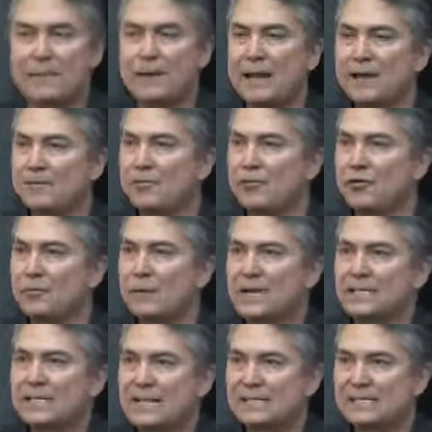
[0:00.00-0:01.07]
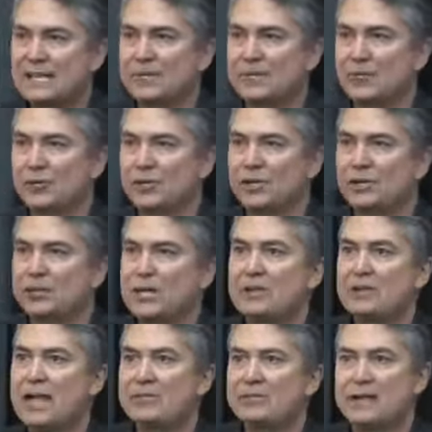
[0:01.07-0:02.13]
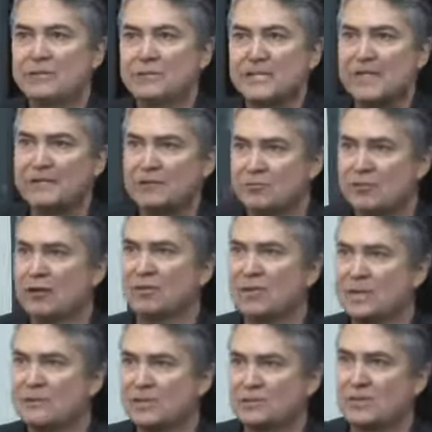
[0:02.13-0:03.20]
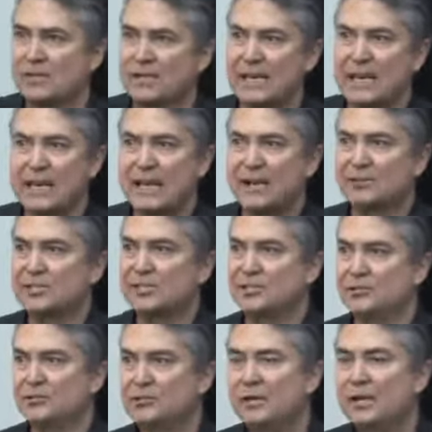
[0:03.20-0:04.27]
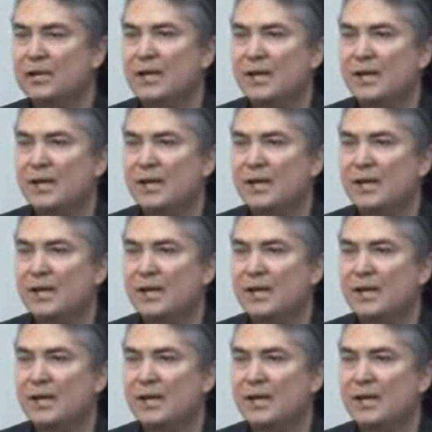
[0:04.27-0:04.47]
A platform does that for you. You don't have to have a team of programmers working out how to do